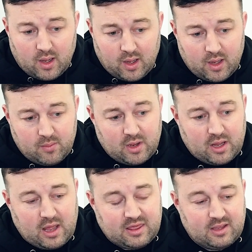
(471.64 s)

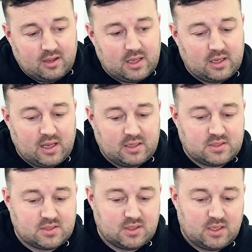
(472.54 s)
I think
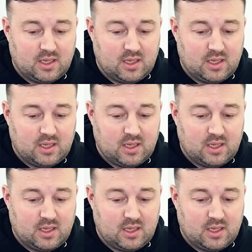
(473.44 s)
it's